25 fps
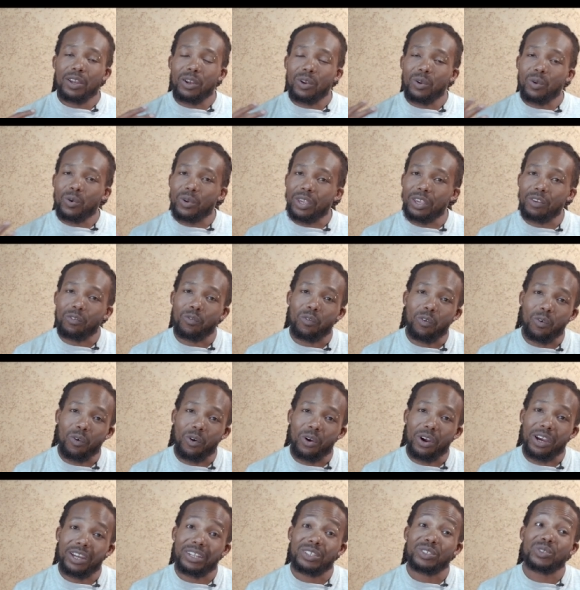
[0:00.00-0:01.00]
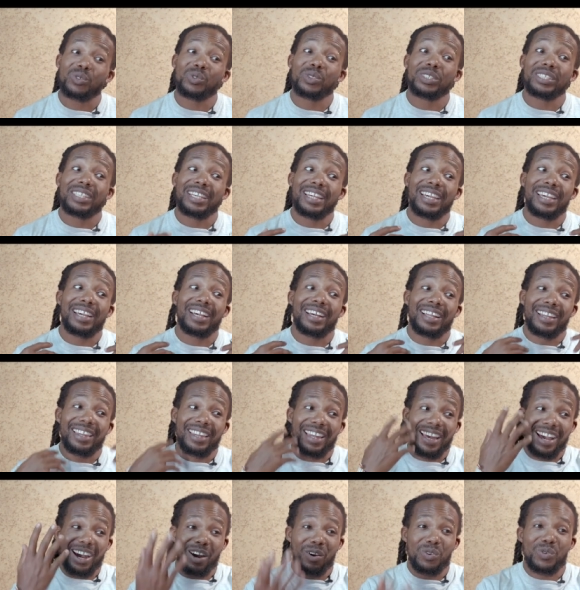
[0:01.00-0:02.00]
looking forward to seeing
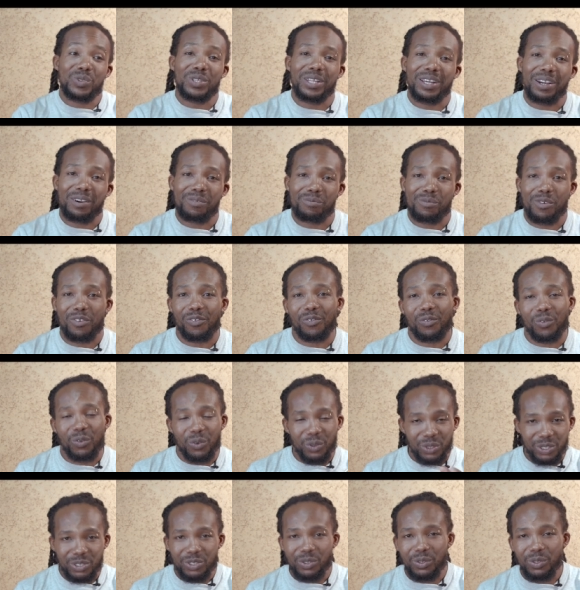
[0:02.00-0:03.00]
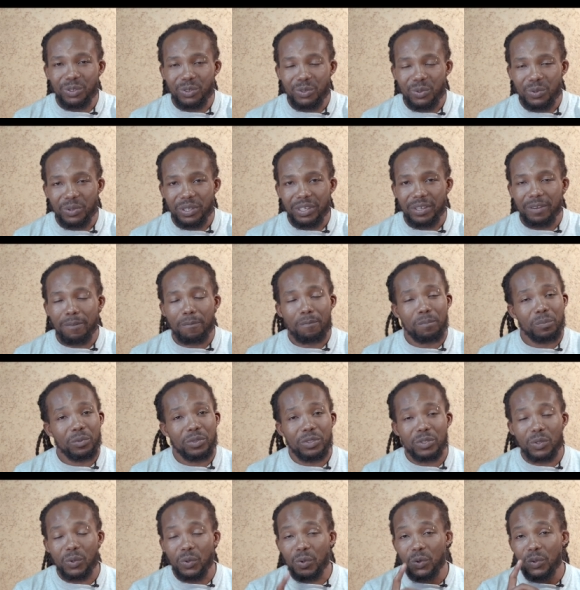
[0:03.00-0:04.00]
the outcome of what you're doing.
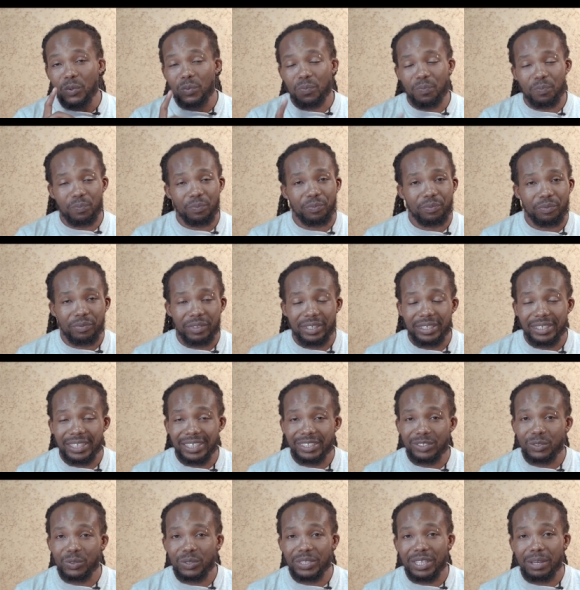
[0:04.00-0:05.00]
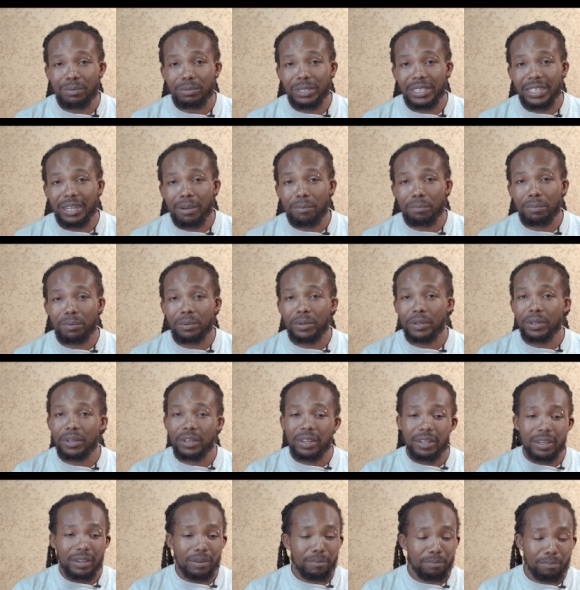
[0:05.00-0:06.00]
So, just to sum it up,
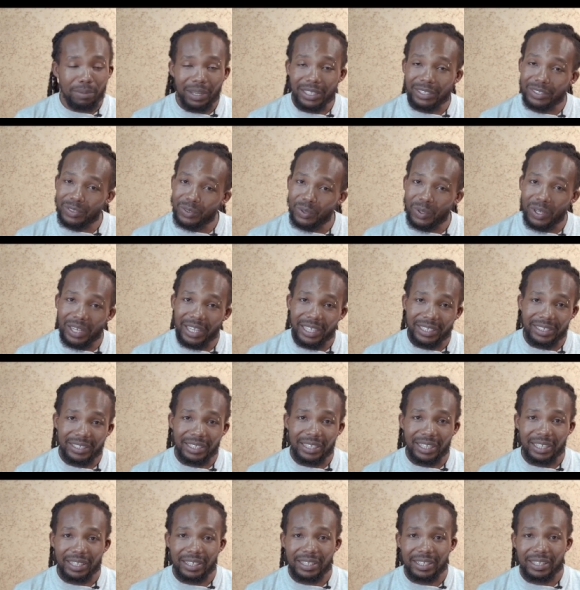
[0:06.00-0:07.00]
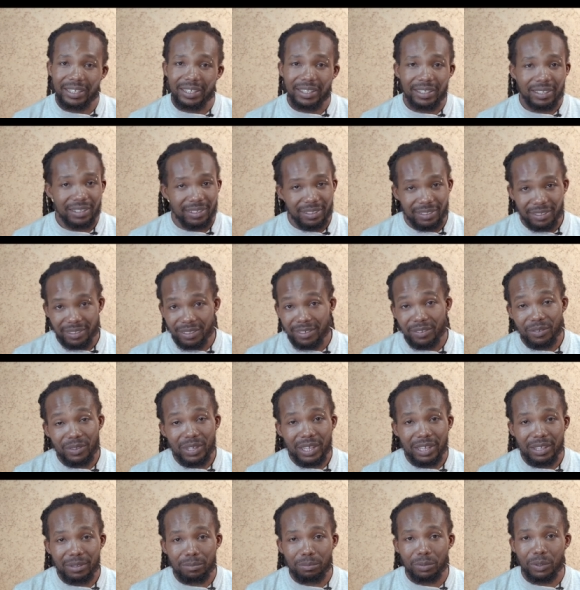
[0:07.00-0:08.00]
personal etiquette,
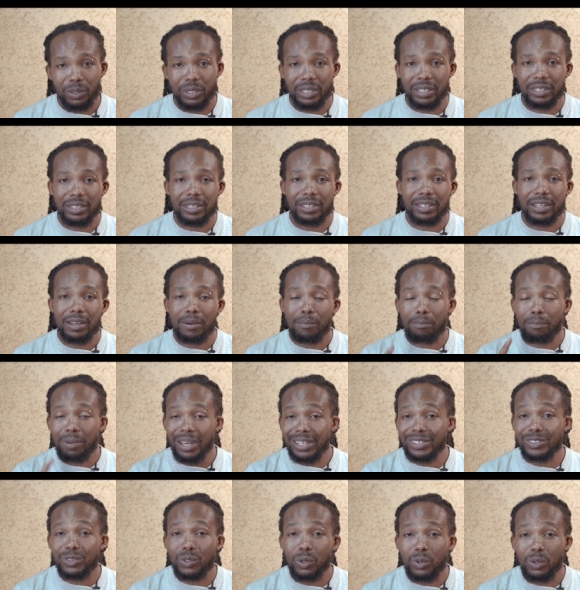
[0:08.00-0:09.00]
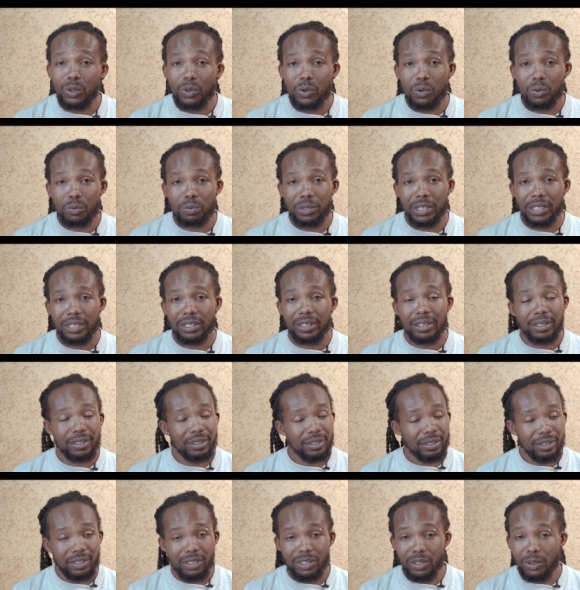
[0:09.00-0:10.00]
really important. Personal grooming,
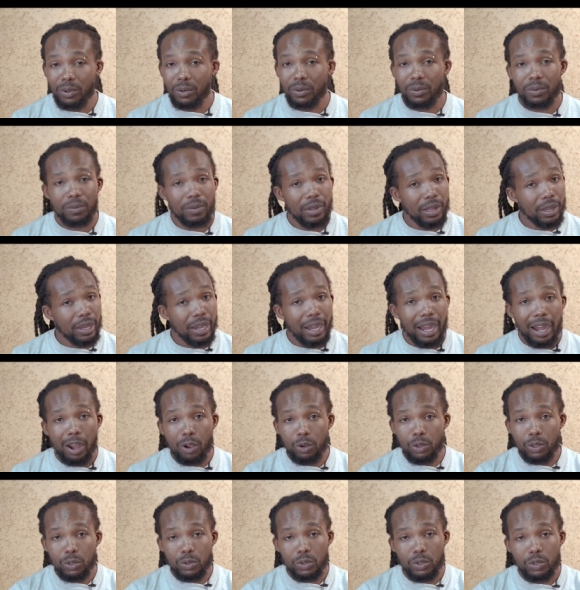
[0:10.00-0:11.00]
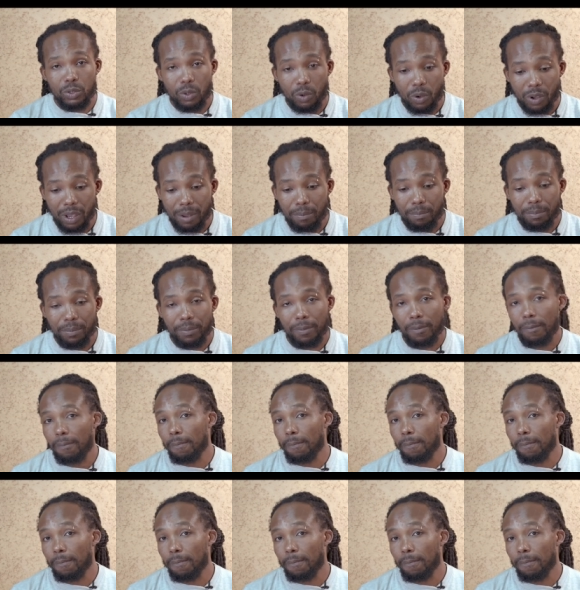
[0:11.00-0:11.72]
yo, how you show up